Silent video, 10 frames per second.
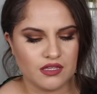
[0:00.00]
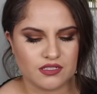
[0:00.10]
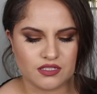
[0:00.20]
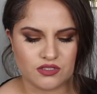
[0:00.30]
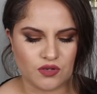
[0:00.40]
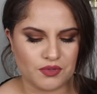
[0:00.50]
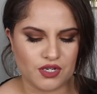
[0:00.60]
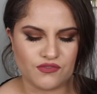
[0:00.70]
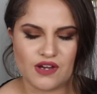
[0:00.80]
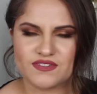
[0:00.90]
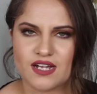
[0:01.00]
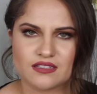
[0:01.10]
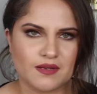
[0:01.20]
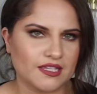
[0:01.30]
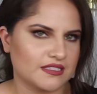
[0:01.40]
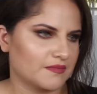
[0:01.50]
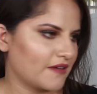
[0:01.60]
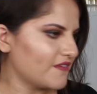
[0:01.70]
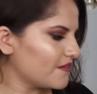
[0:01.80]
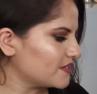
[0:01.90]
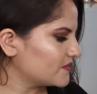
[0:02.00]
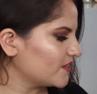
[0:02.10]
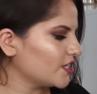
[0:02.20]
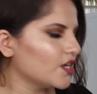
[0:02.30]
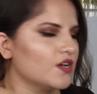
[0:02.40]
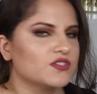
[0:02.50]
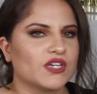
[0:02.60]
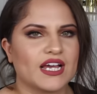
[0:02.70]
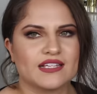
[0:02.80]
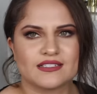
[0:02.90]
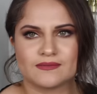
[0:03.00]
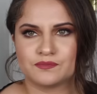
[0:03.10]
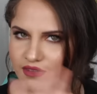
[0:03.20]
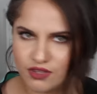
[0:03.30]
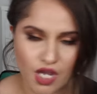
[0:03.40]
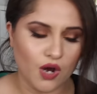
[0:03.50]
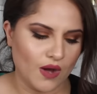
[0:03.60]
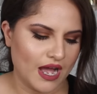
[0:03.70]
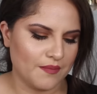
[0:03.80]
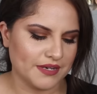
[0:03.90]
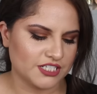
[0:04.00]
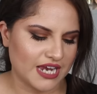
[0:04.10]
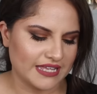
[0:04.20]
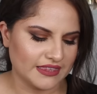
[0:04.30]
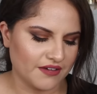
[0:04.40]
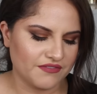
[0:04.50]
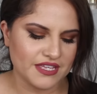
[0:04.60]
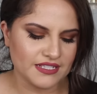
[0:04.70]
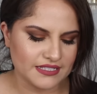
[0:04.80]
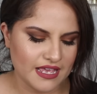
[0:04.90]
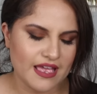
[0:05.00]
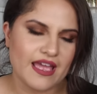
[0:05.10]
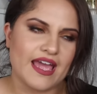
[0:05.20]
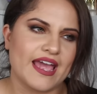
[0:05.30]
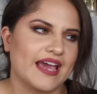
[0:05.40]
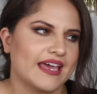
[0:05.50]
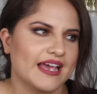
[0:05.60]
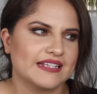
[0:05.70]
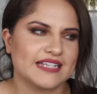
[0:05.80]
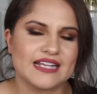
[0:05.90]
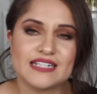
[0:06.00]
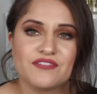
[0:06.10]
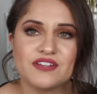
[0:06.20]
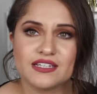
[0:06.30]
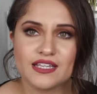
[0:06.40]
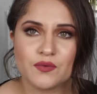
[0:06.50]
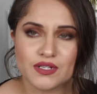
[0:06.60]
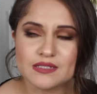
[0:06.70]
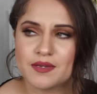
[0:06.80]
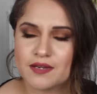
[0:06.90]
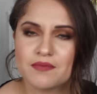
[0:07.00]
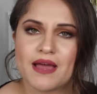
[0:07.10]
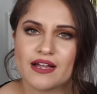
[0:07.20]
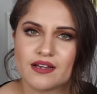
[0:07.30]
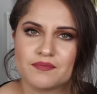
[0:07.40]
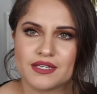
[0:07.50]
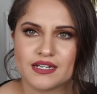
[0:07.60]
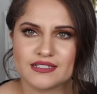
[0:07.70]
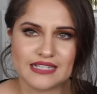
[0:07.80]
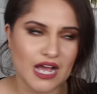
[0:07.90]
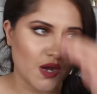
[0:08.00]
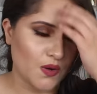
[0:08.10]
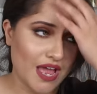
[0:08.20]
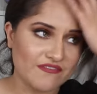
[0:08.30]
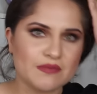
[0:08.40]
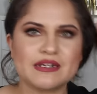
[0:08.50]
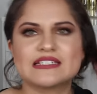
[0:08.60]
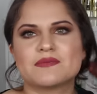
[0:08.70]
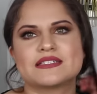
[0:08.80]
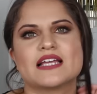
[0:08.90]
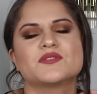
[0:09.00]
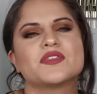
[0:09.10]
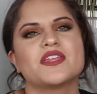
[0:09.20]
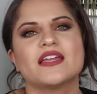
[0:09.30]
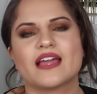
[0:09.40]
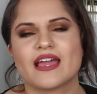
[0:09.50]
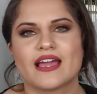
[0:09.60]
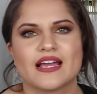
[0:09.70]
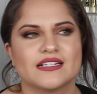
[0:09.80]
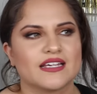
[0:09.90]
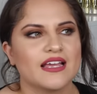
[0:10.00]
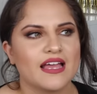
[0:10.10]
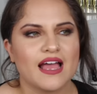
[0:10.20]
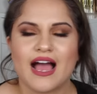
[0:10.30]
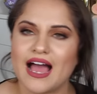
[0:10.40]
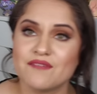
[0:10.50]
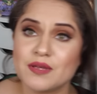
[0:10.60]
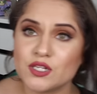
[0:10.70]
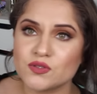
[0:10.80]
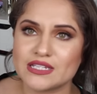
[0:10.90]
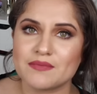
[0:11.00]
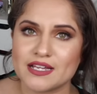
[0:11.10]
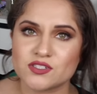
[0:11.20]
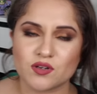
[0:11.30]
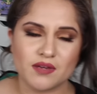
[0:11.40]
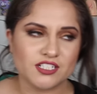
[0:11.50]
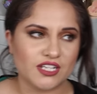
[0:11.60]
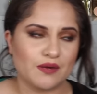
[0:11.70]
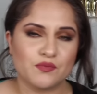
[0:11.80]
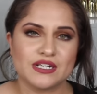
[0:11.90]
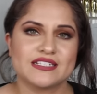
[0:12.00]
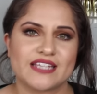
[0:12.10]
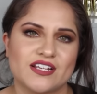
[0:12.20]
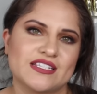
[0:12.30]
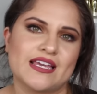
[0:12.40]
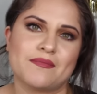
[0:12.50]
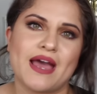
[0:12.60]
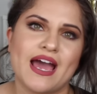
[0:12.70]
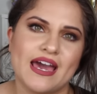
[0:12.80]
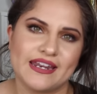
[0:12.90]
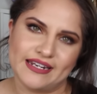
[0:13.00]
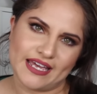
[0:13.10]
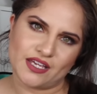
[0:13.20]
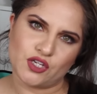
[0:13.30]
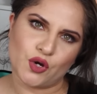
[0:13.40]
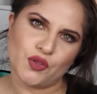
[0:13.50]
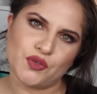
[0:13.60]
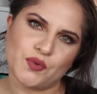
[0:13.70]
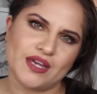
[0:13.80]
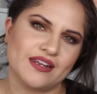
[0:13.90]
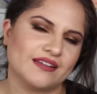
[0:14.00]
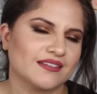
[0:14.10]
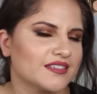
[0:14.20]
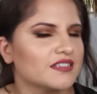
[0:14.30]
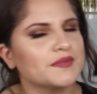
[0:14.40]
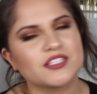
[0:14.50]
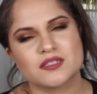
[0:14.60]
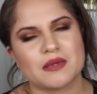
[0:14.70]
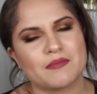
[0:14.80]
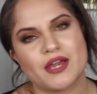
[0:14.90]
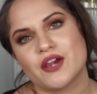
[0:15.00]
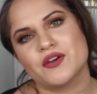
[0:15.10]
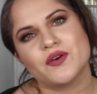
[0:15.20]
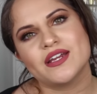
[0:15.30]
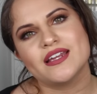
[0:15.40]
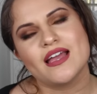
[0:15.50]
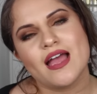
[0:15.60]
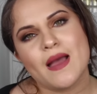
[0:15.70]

this is so beautiful. I've talked about this in my favorites videos. You guys know how much I love this. And I definitely went to pick up a backup because now everybody's obsessed with it. And I've been using mine so much that I'm really scared to hit pan and like go through it. And this is me just being paranoid.